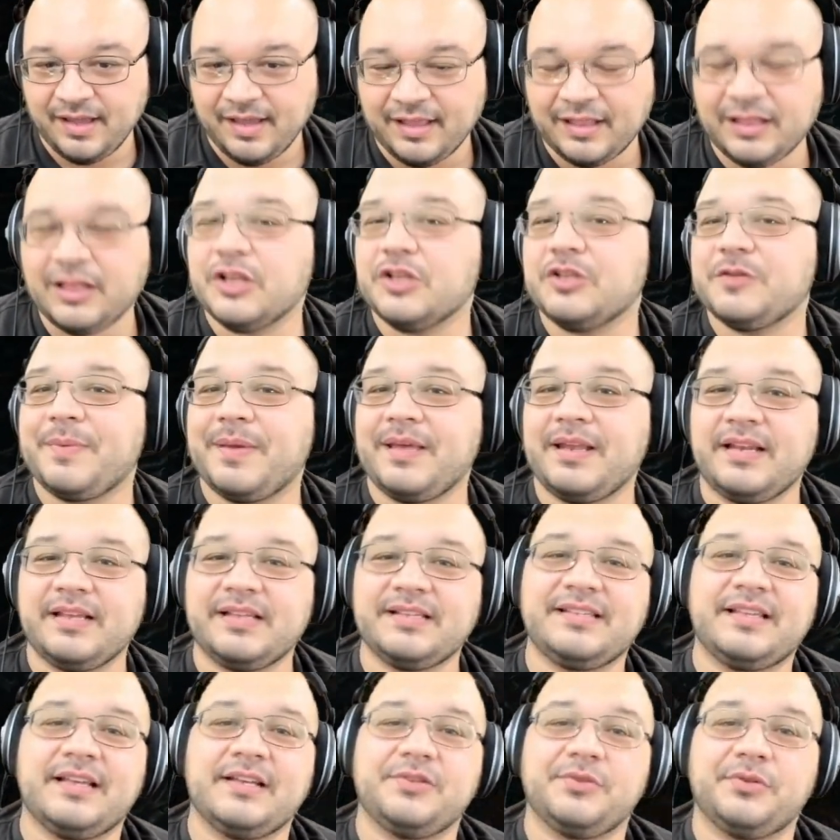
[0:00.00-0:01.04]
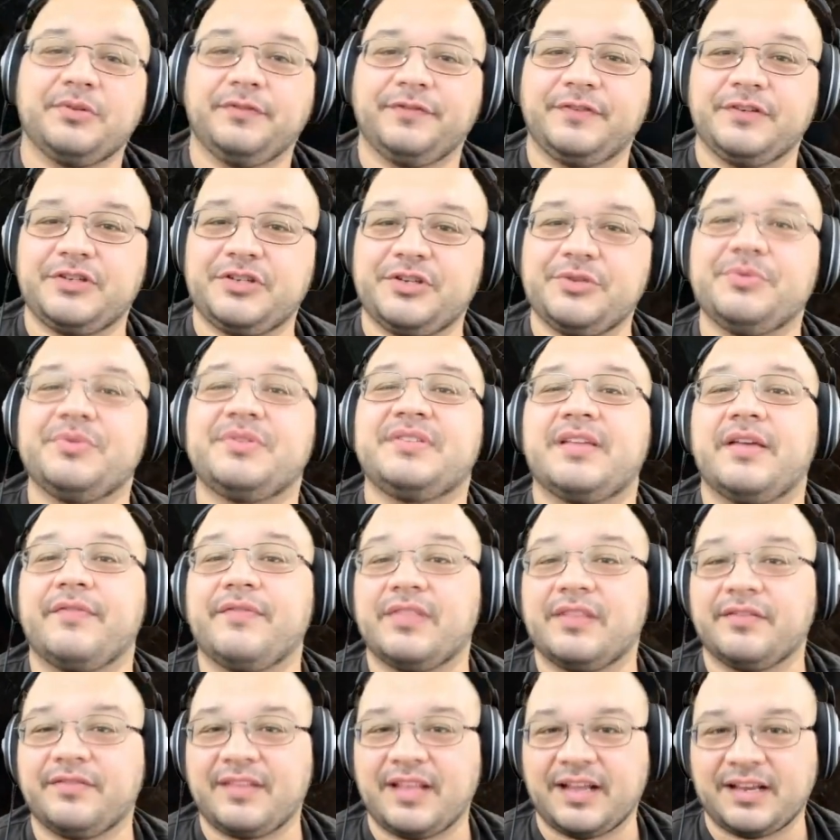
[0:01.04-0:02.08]
Closed beta is scheduled for June
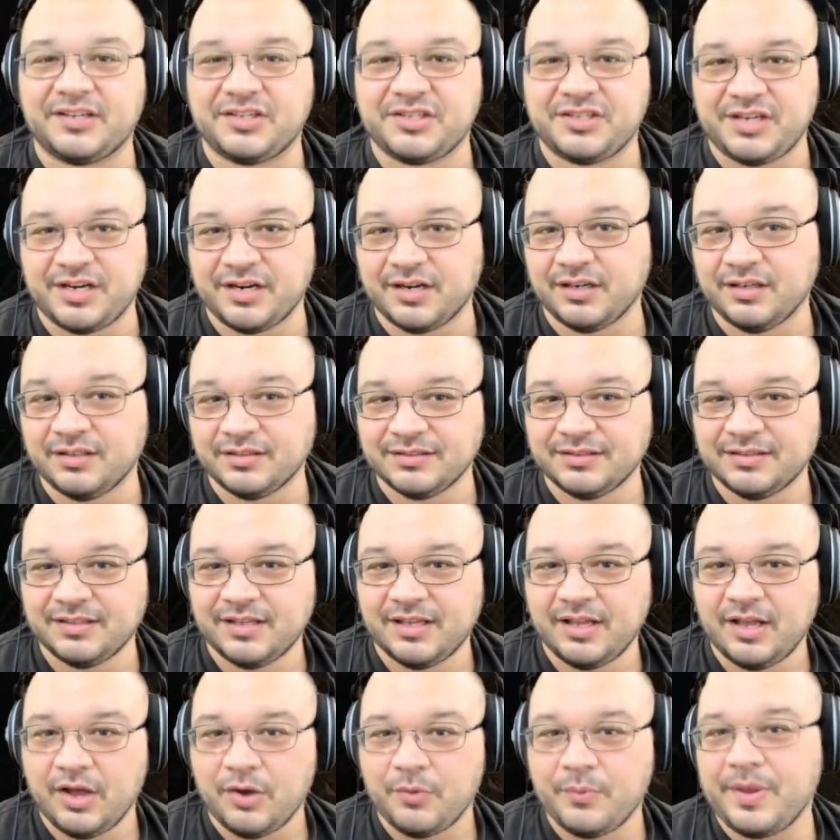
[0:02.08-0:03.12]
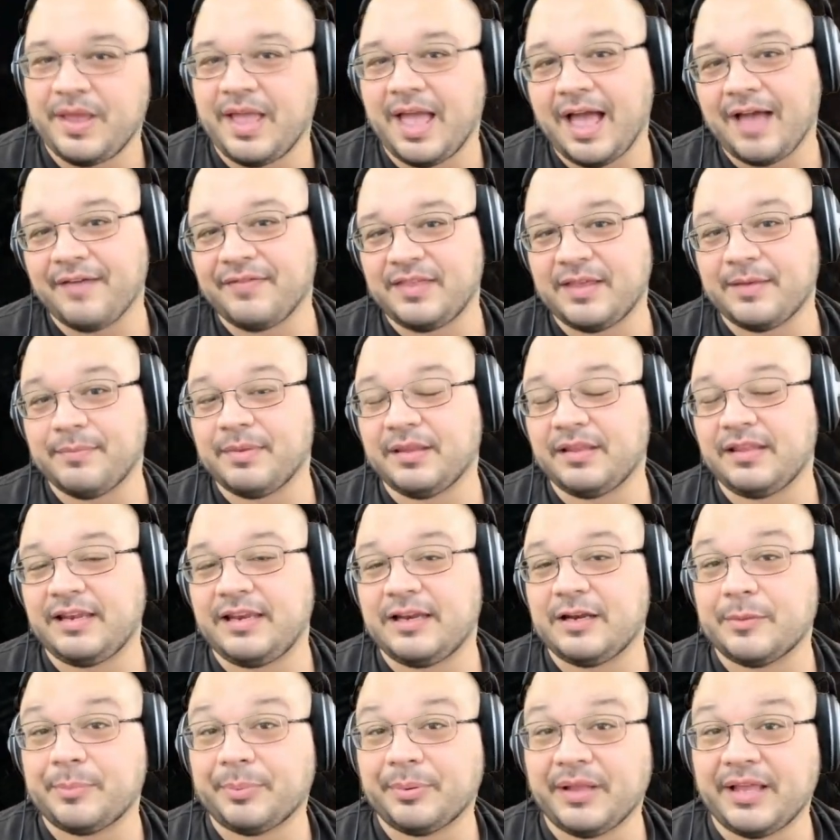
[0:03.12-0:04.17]
7th of next year. We have the ability
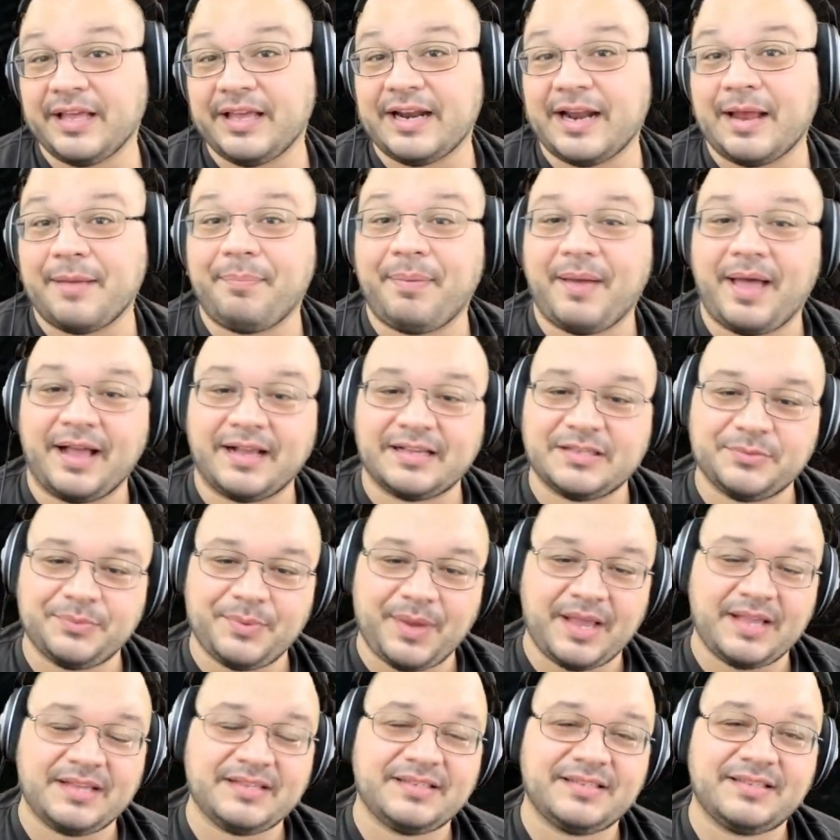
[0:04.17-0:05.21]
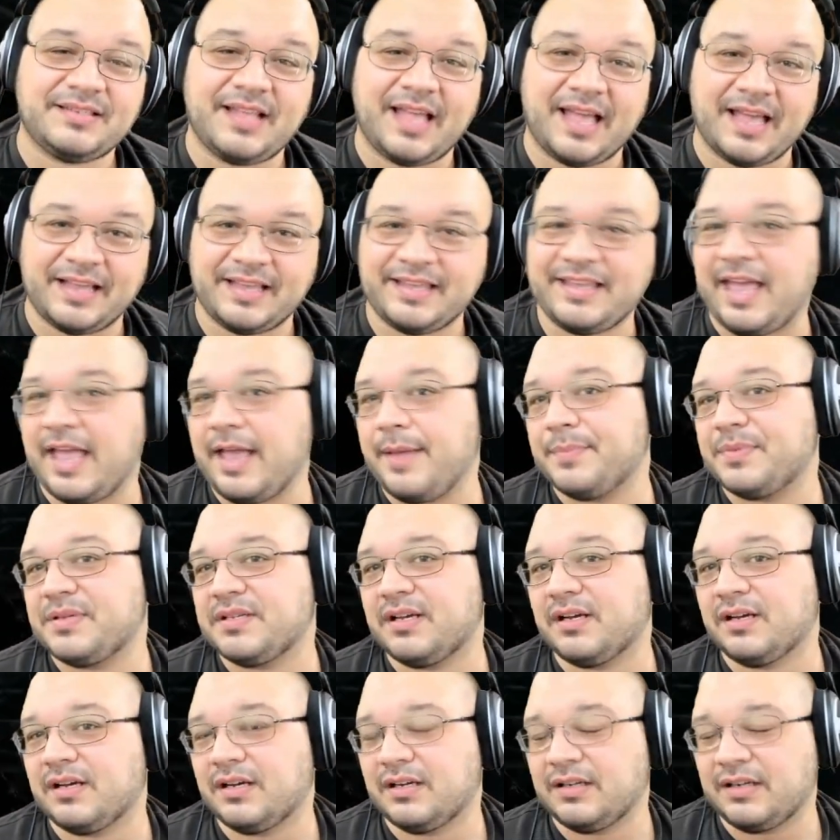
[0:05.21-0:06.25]
to play it at PAX West, at
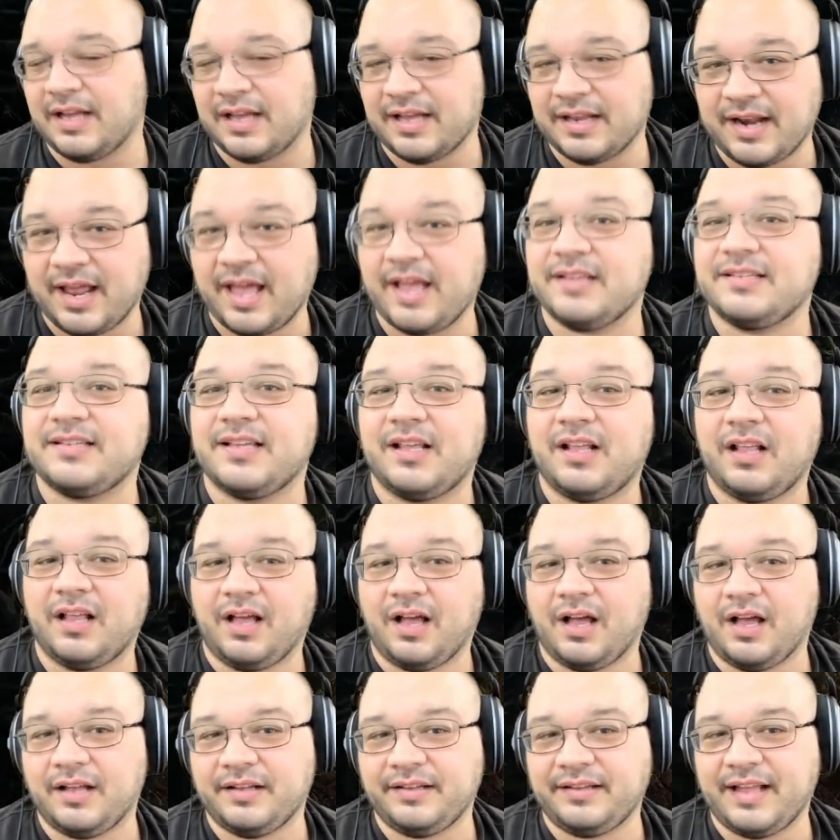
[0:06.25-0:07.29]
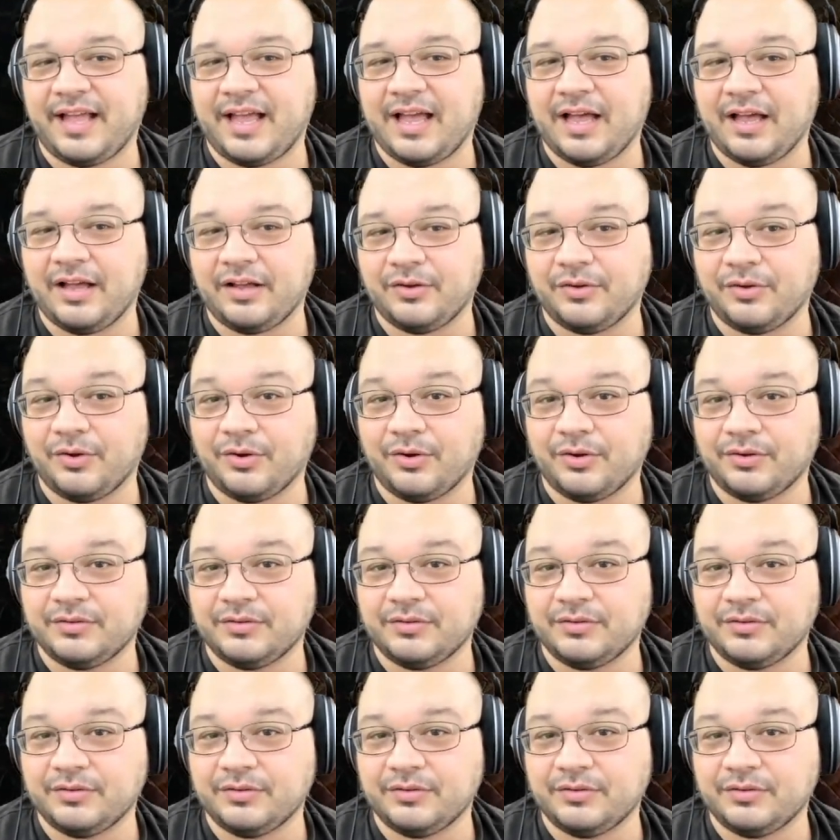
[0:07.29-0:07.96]
Gamescom, at ExileCon now.